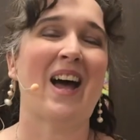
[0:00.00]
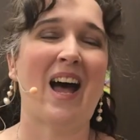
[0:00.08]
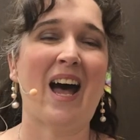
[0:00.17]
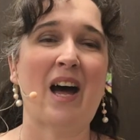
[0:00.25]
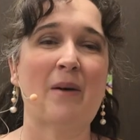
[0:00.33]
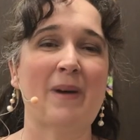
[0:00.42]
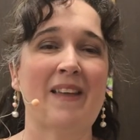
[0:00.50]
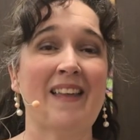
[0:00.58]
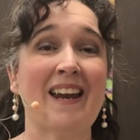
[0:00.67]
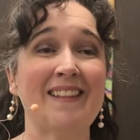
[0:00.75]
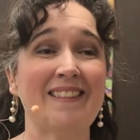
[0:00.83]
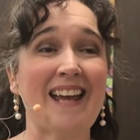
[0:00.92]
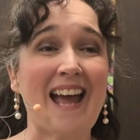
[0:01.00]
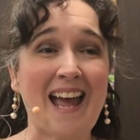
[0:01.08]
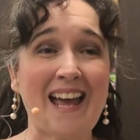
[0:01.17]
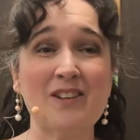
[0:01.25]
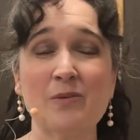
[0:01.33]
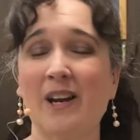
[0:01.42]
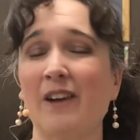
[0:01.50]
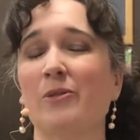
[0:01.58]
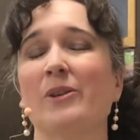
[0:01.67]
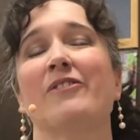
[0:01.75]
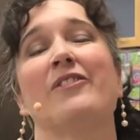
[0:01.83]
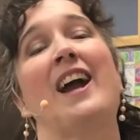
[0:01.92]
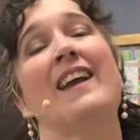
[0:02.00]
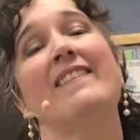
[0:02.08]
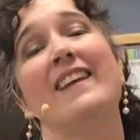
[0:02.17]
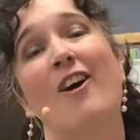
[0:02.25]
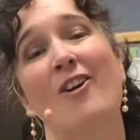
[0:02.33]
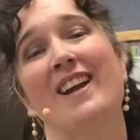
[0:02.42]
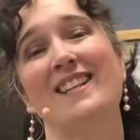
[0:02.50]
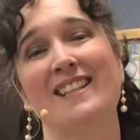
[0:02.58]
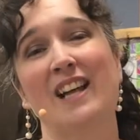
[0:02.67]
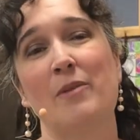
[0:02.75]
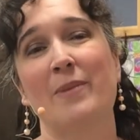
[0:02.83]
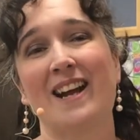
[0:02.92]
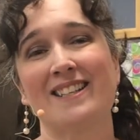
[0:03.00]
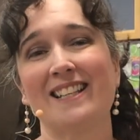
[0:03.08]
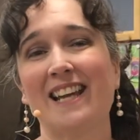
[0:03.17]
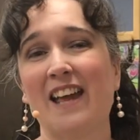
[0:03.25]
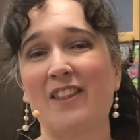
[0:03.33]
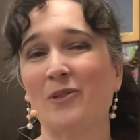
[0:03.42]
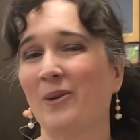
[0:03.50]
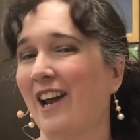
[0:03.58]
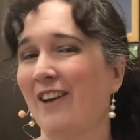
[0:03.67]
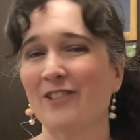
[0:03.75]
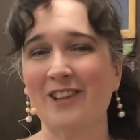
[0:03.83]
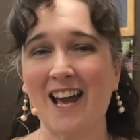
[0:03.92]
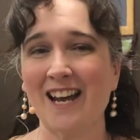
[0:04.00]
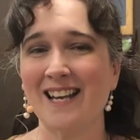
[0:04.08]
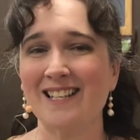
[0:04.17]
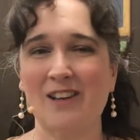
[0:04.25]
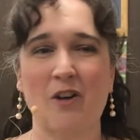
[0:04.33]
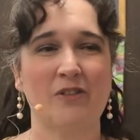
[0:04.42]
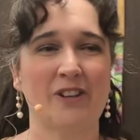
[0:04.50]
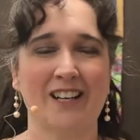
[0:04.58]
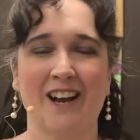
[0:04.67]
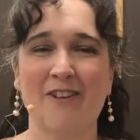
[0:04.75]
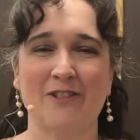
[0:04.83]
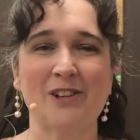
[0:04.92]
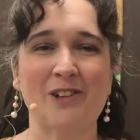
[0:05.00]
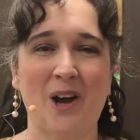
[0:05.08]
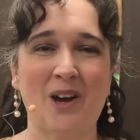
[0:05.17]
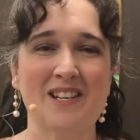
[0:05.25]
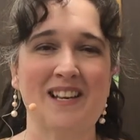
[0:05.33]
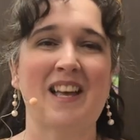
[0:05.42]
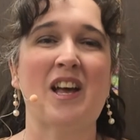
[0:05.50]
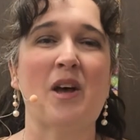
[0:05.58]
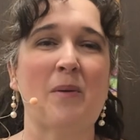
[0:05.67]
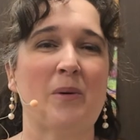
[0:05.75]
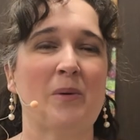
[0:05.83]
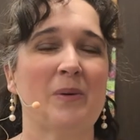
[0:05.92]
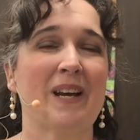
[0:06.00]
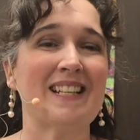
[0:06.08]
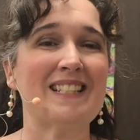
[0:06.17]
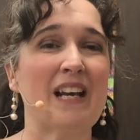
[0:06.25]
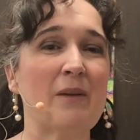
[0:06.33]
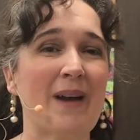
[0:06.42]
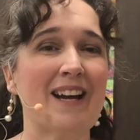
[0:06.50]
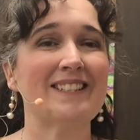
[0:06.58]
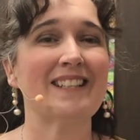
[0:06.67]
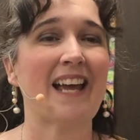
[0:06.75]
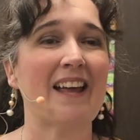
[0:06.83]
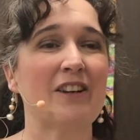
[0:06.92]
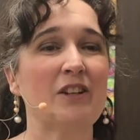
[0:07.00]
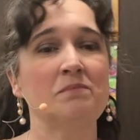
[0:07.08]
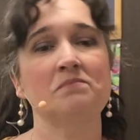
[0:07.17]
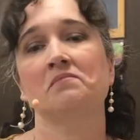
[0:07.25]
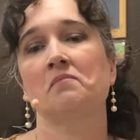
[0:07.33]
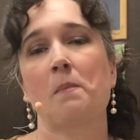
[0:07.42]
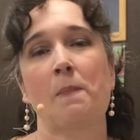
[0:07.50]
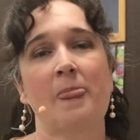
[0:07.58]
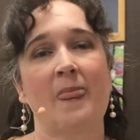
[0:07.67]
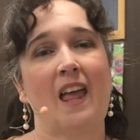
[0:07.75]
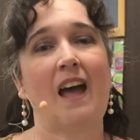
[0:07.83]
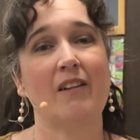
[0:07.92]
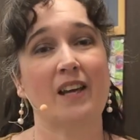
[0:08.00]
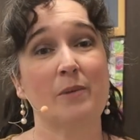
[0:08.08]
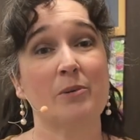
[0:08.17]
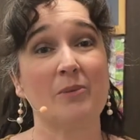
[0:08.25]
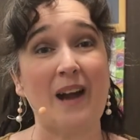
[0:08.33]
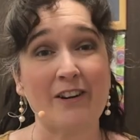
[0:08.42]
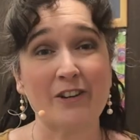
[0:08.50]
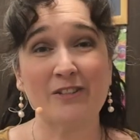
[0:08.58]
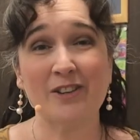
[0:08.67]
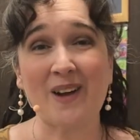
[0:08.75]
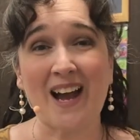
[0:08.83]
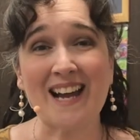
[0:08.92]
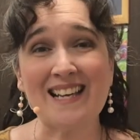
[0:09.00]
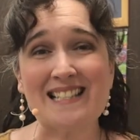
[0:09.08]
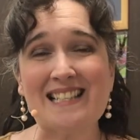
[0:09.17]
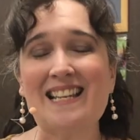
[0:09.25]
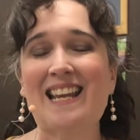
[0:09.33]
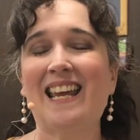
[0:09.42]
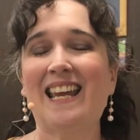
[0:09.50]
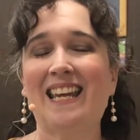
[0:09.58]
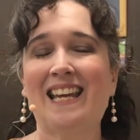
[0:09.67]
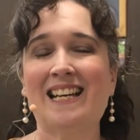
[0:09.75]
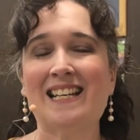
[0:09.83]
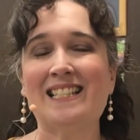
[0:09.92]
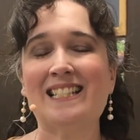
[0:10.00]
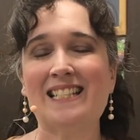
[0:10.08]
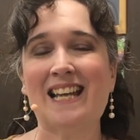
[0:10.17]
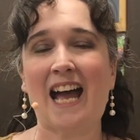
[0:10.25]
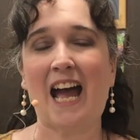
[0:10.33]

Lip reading: And then at the end, whenever we finally all get to come back together, whenever that is, hopefully not real long, but when we get to come back together, I'll keep a record of you guys, and